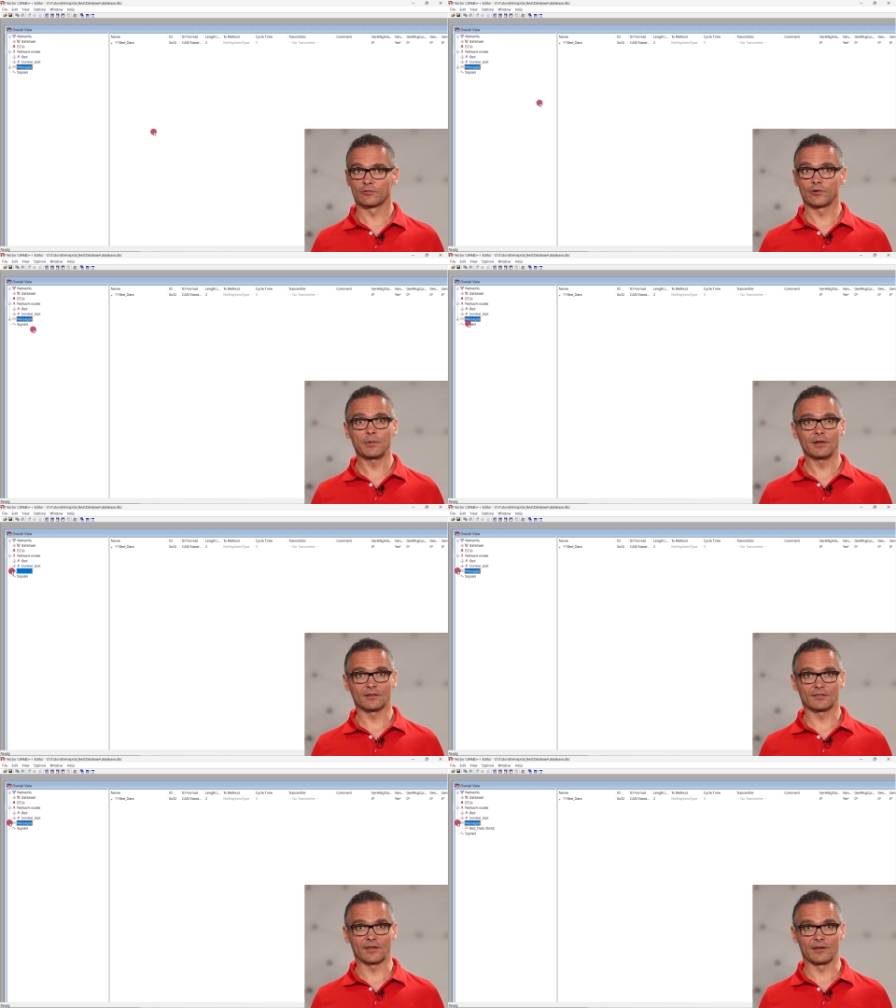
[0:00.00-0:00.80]
Repeat
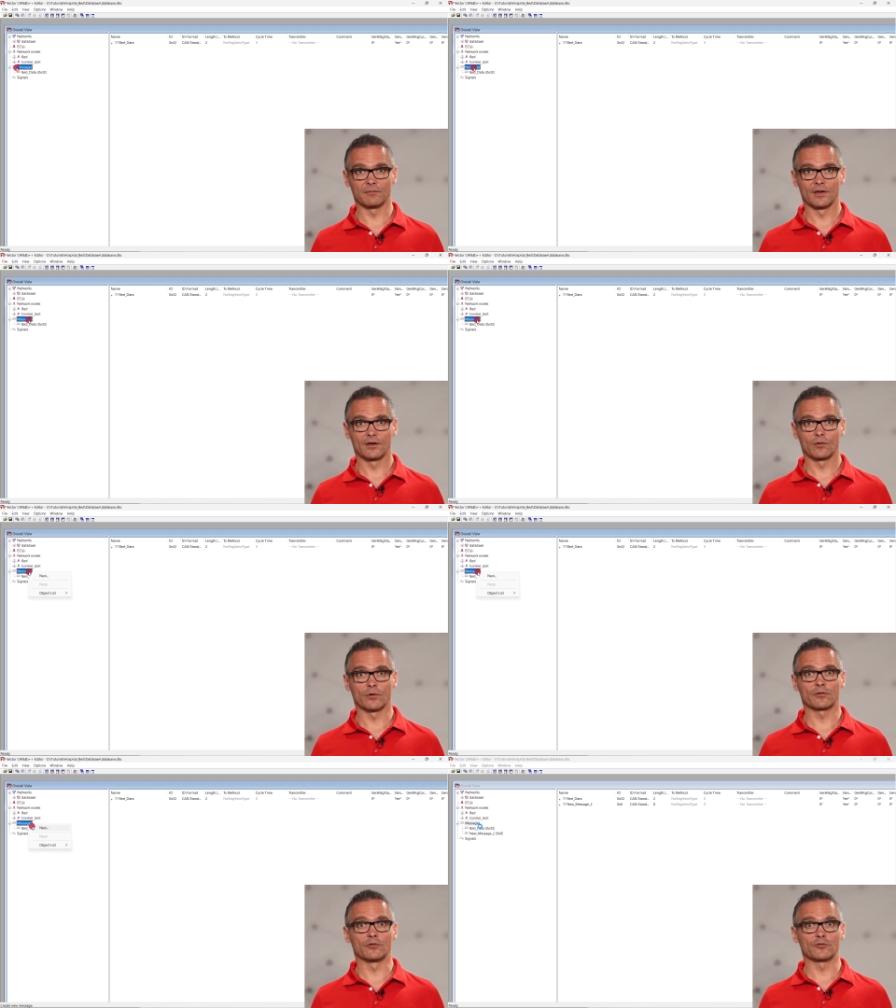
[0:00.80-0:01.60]
the same
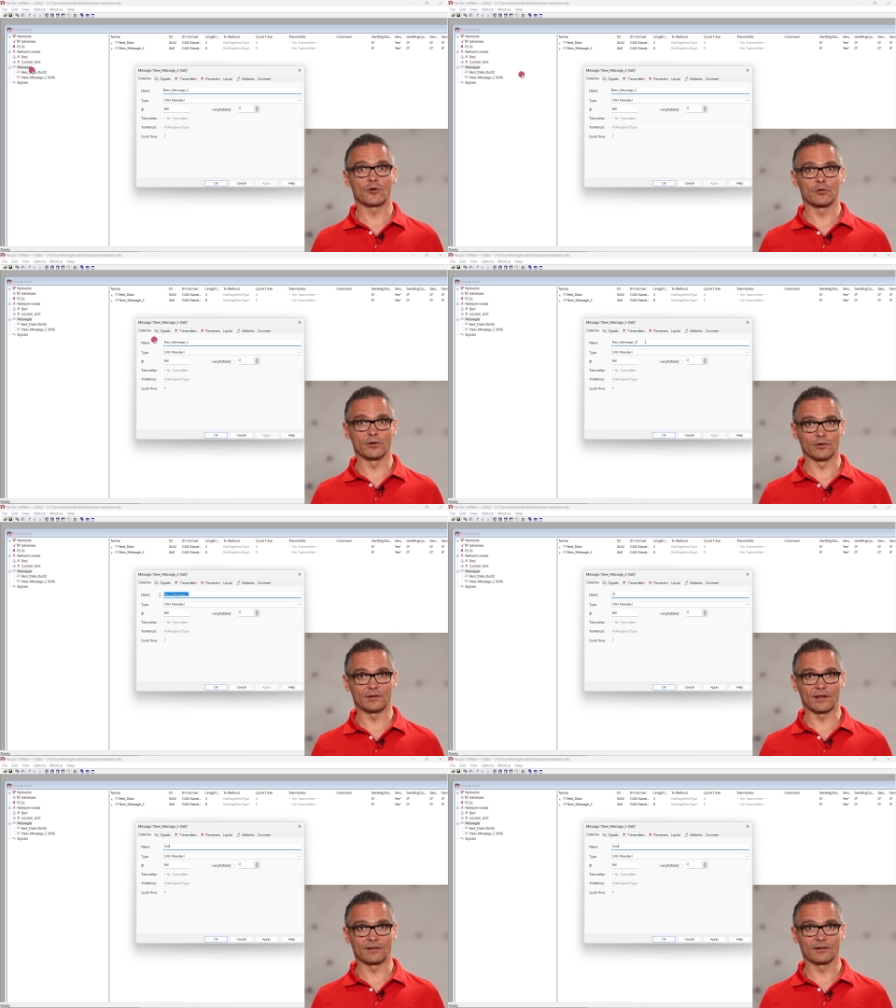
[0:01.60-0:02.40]
with control
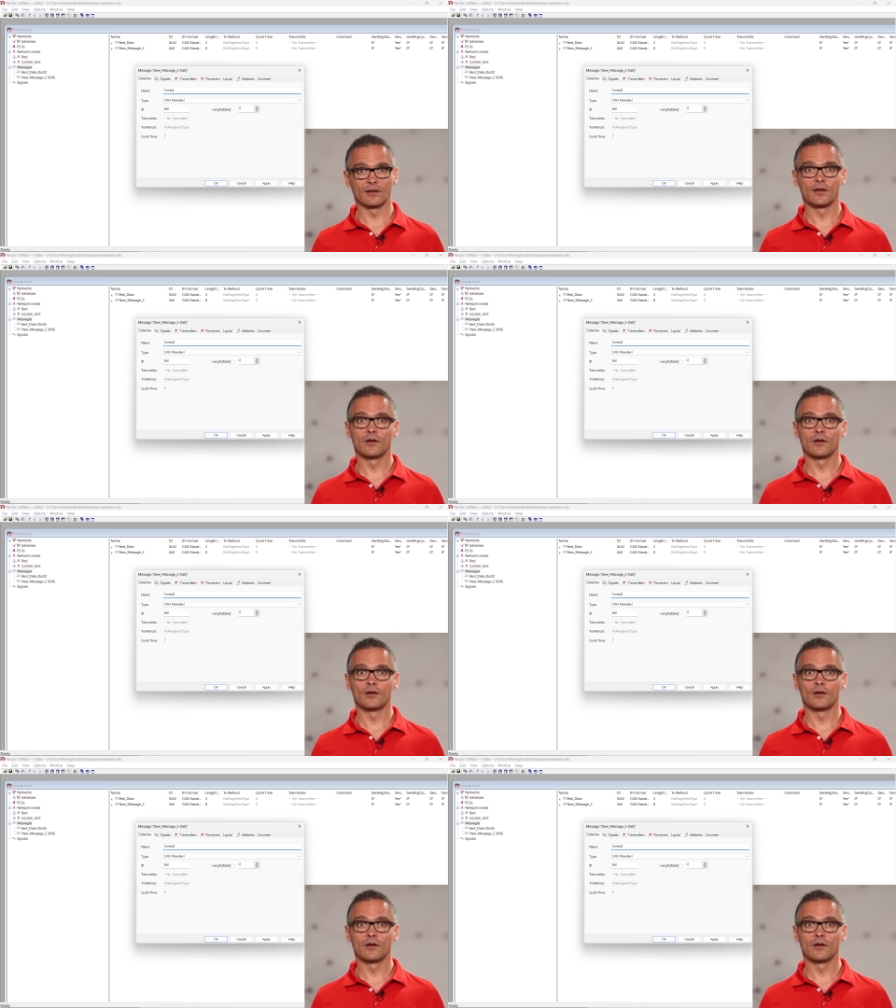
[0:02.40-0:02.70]
unit data